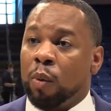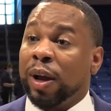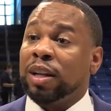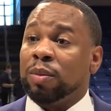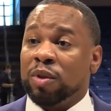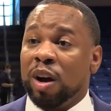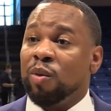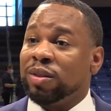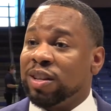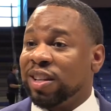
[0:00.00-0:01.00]
we got some young
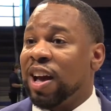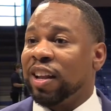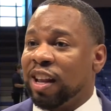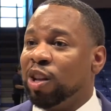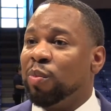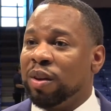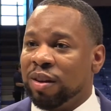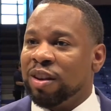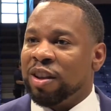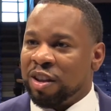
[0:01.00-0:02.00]
ones that just got to get a little bit,
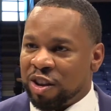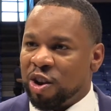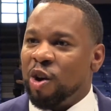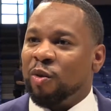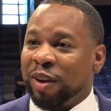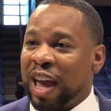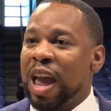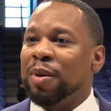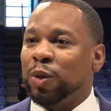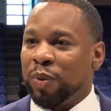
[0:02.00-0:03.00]
you know,
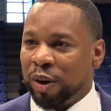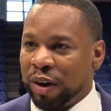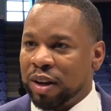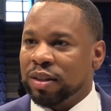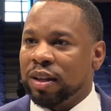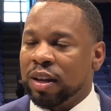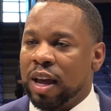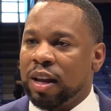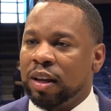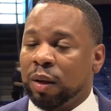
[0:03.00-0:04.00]
game experience.
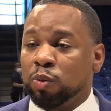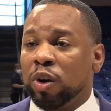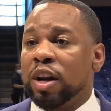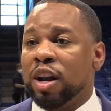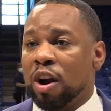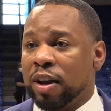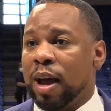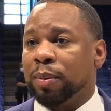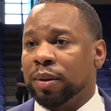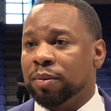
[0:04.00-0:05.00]
And because we're going to need our
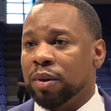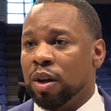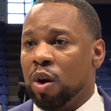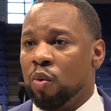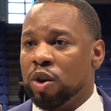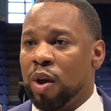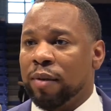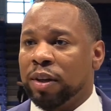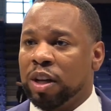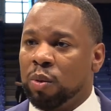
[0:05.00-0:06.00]
depth. You know, when you
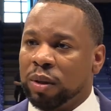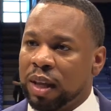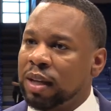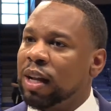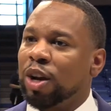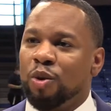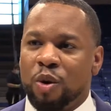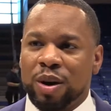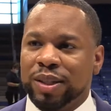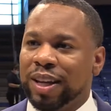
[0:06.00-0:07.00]
have to deal with things like
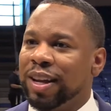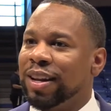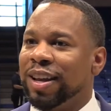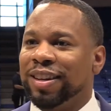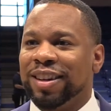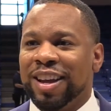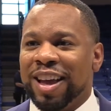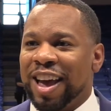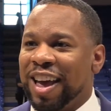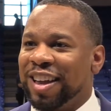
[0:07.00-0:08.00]
quarantine
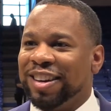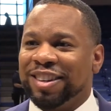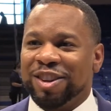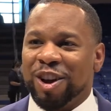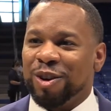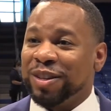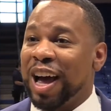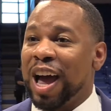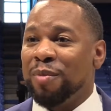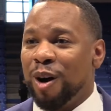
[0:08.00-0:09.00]
and you know,
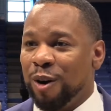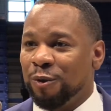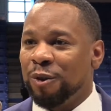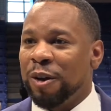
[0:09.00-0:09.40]
time off